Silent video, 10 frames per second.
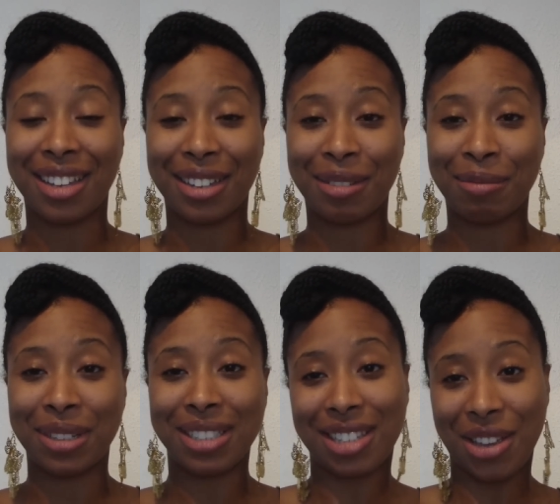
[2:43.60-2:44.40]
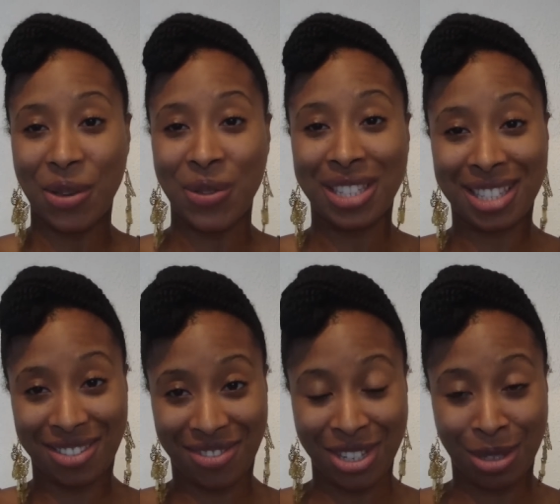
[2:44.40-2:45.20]
Um, so this
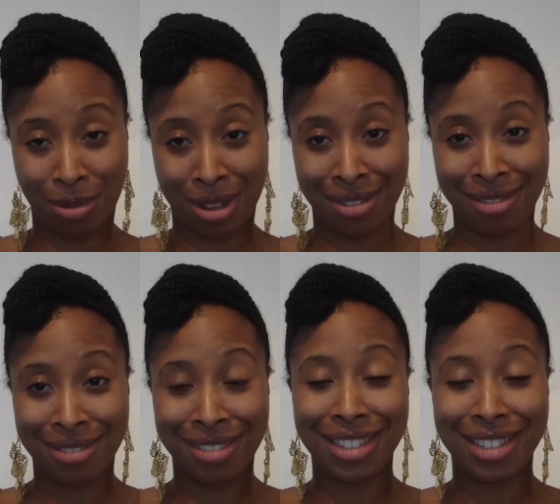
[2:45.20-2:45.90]
is the first one.